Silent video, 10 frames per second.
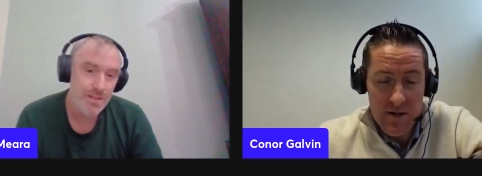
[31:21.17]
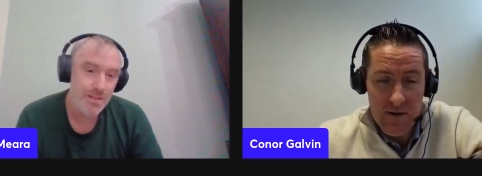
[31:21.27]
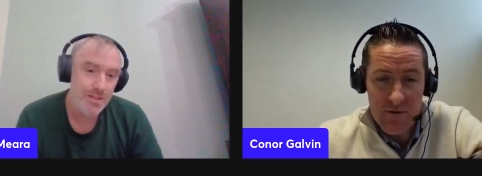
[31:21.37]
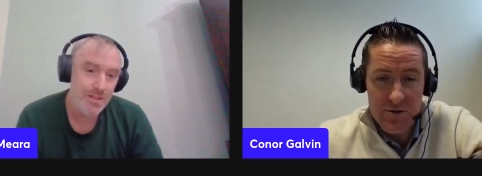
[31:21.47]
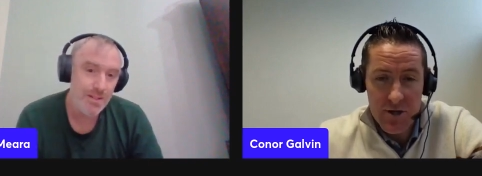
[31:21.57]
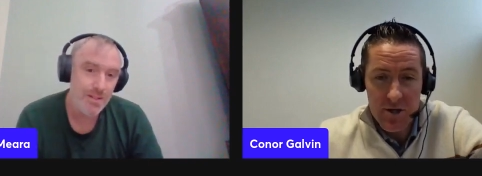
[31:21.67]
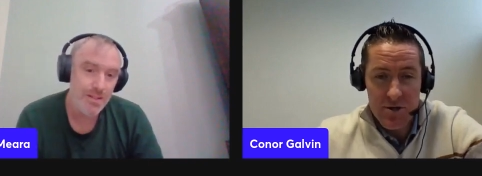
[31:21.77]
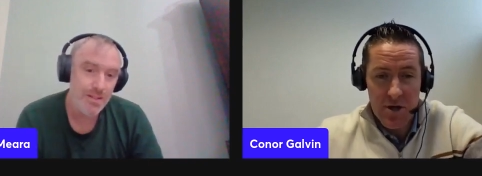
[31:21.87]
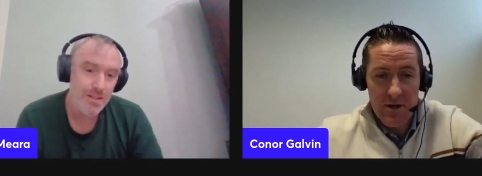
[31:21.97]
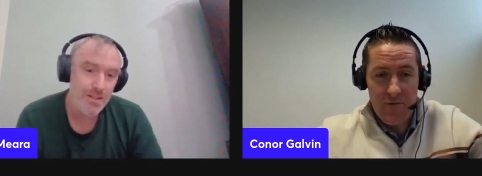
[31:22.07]

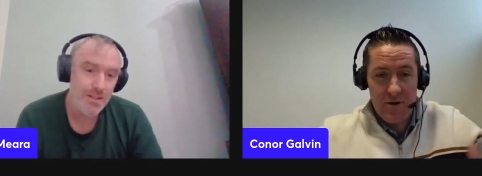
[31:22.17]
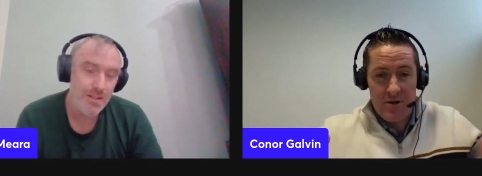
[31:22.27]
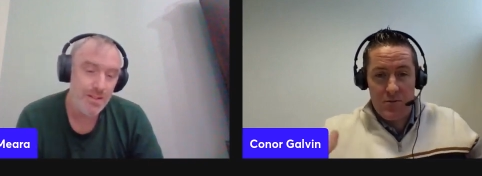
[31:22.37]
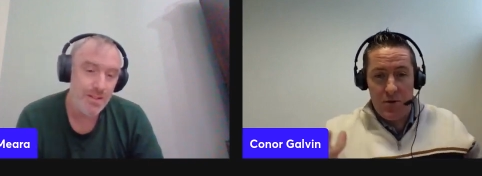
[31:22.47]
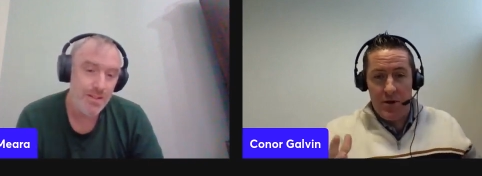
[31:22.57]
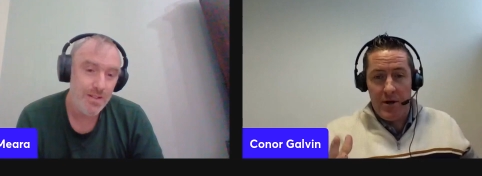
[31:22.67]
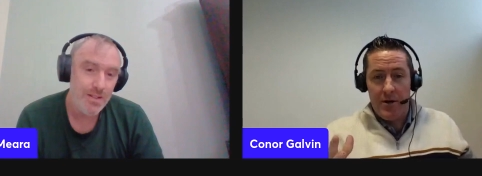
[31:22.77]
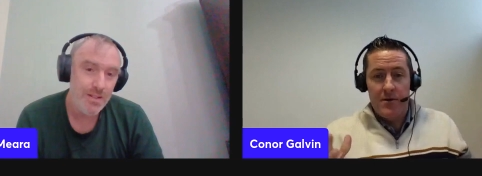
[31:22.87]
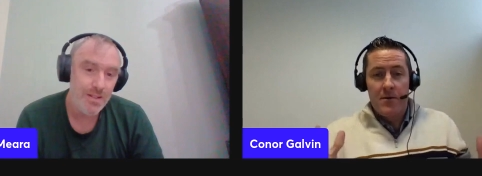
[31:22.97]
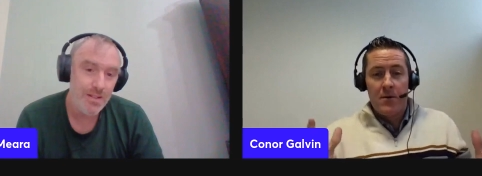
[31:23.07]
Speaker 1: conversation, even this one
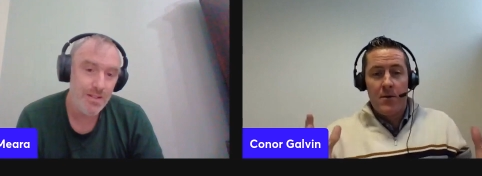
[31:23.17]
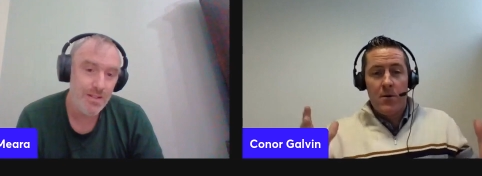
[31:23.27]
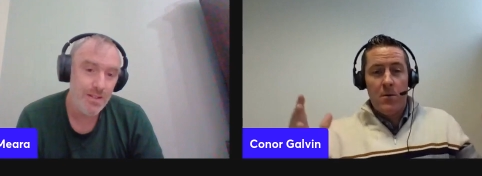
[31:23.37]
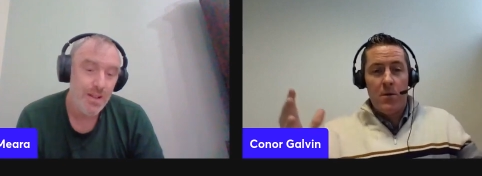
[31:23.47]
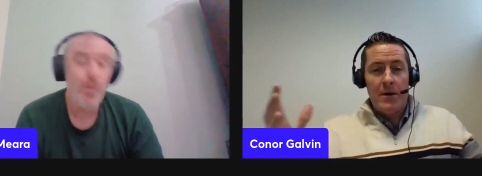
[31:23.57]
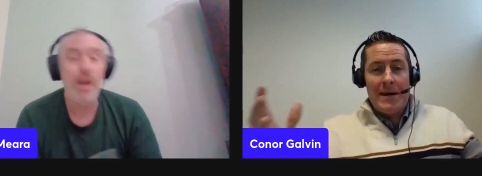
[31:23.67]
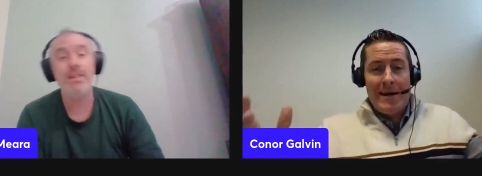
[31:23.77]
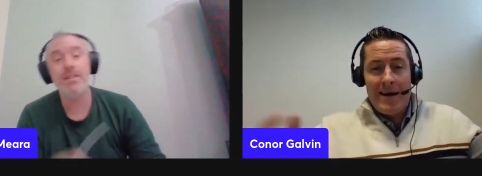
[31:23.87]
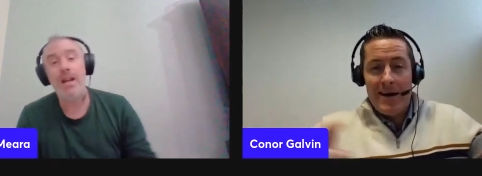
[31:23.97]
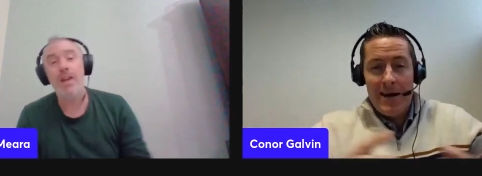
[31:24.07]
here. Right. Well,
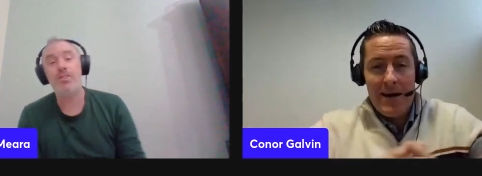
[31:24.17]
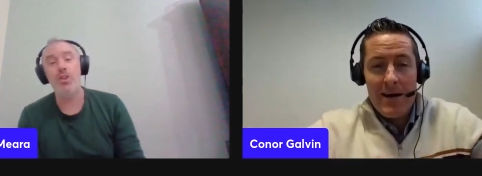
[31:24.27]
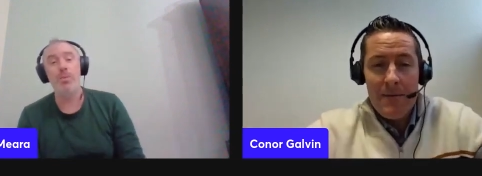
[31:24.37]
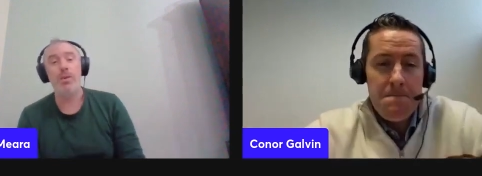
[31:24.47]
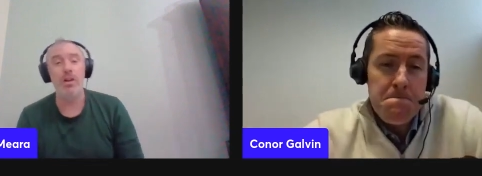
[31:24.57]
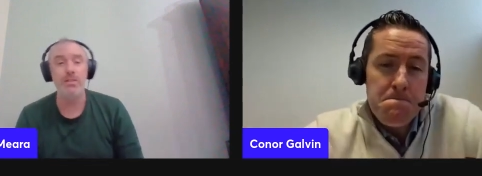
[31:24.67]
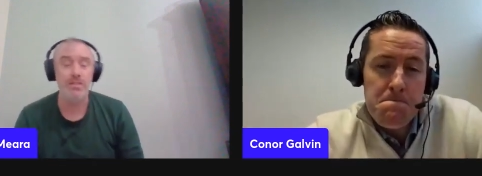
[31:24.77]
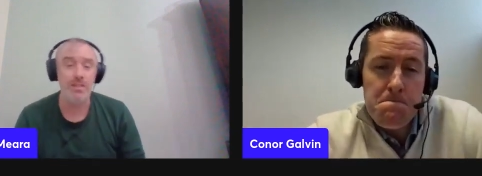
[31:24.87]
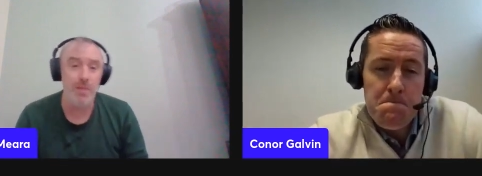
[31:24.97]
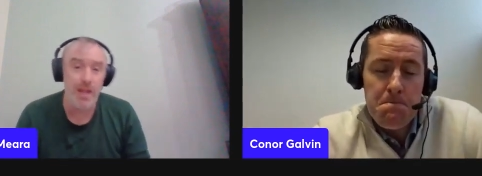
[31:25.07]
it
Speaker 2: deserves to because
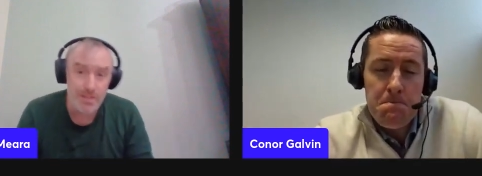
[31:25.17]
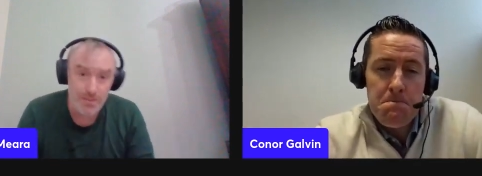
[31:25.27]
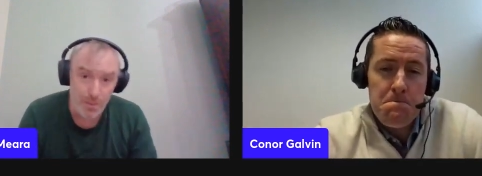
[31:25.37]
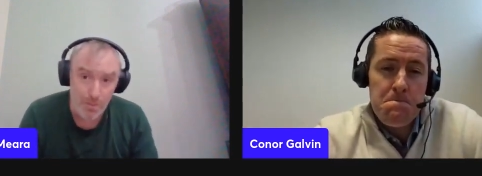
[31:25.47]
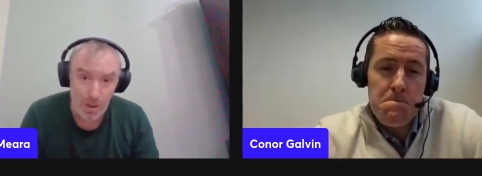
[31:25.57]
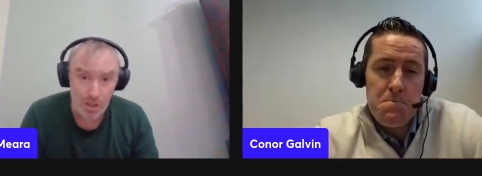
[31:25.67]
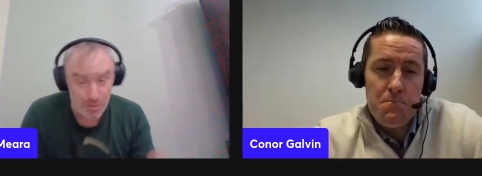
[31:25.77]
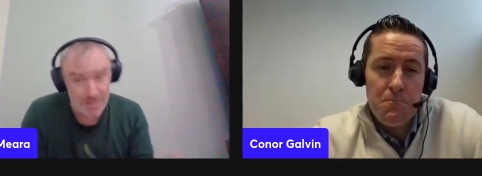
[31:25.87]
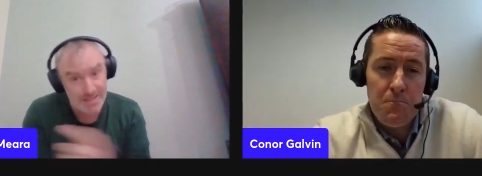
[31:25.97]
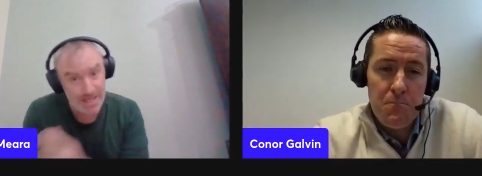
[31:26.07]
he's an amazing footballer,
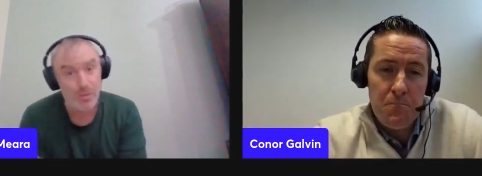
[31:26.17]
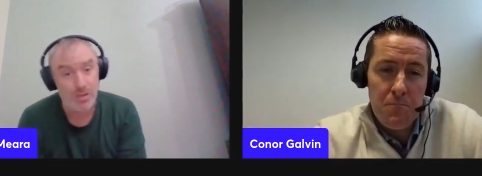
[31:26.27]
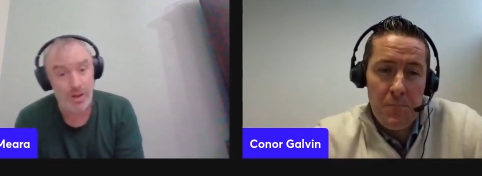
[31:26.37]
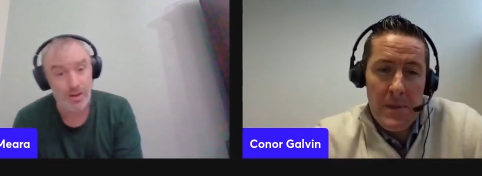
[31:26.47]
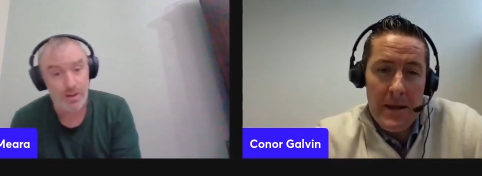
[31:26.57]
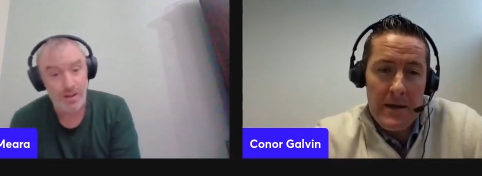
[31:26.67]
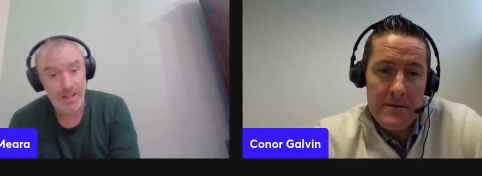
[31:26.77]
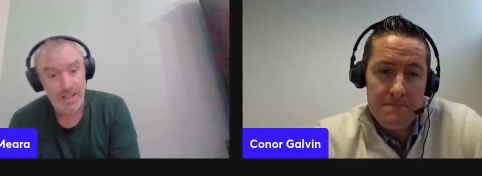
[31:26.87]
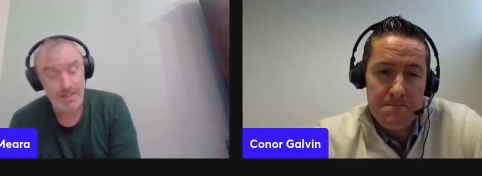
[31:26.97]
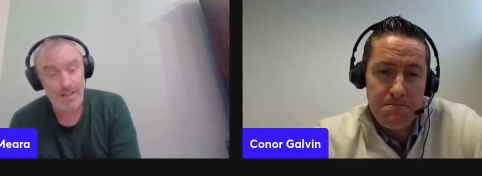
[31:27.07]
but he is an outlier
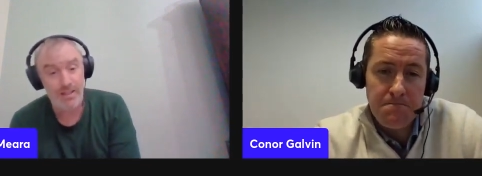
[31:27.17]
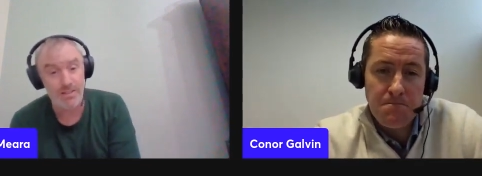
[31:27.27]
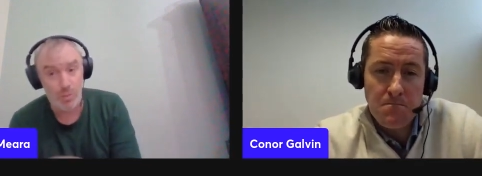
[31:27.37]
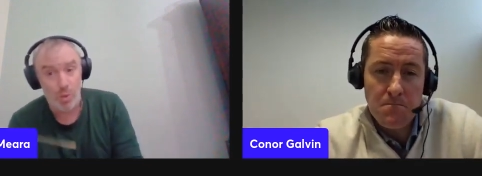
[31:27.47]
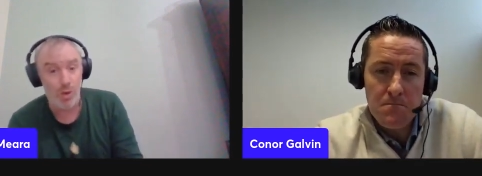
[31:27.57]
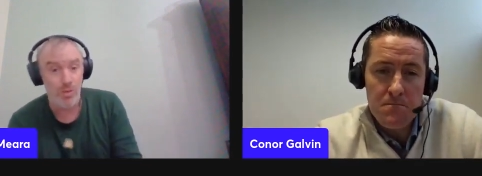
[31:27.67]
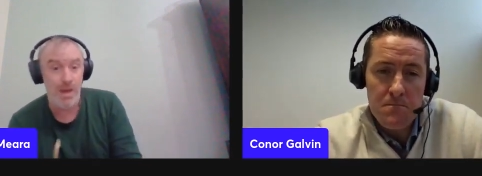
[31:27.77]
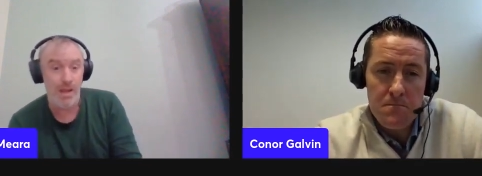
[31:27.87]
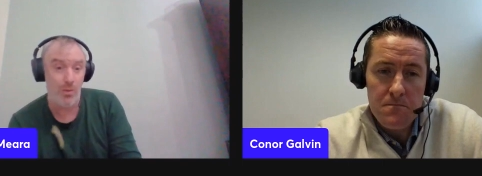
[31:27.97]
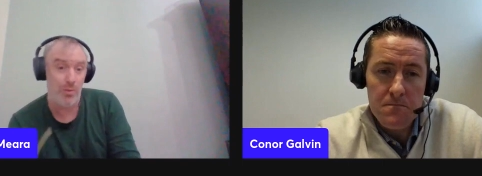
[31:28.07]
in that he's the one
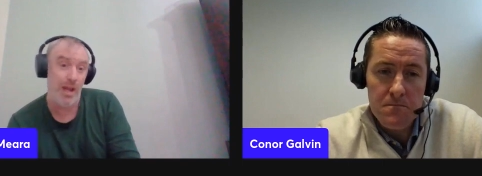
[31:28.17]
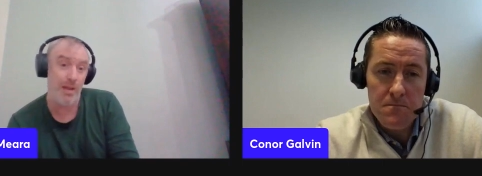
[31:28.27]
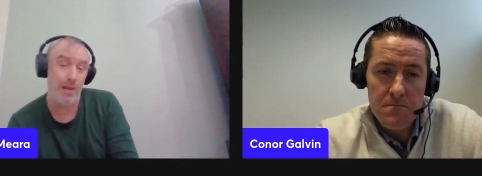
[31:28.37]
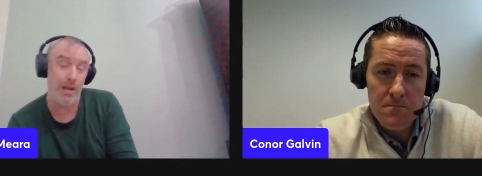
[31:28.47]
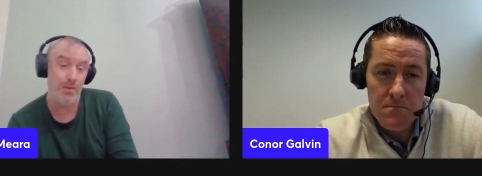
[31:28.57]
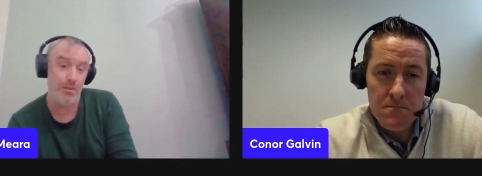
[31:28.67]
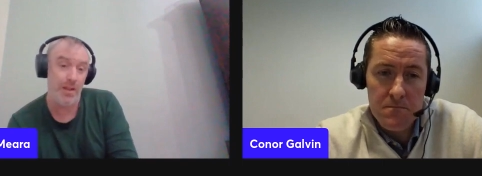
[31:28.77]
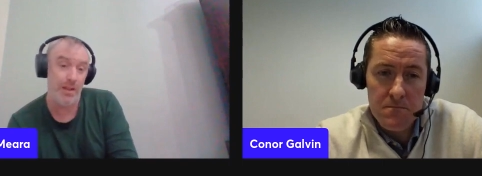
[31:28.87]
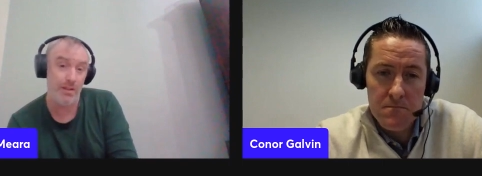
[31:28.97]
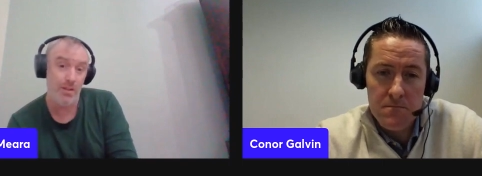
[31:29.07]
Mayo player on the
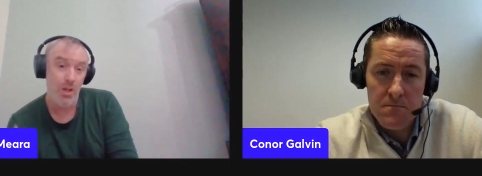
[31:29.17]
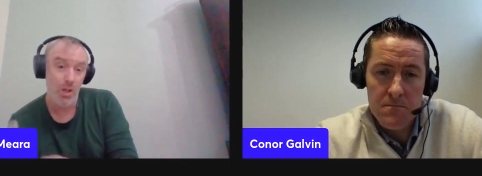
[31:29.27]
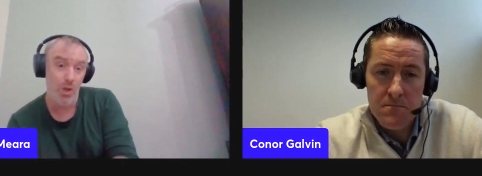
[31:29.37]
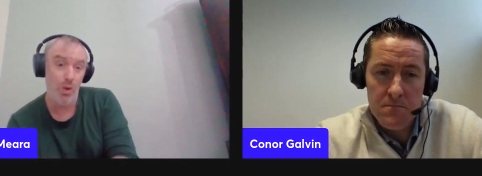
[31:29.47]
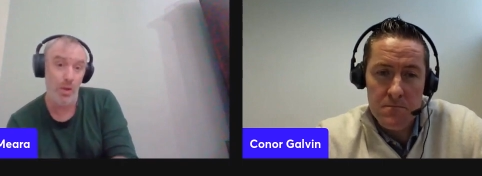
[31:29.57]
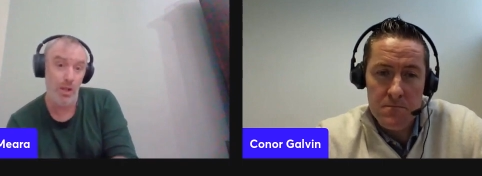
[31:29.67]
field who will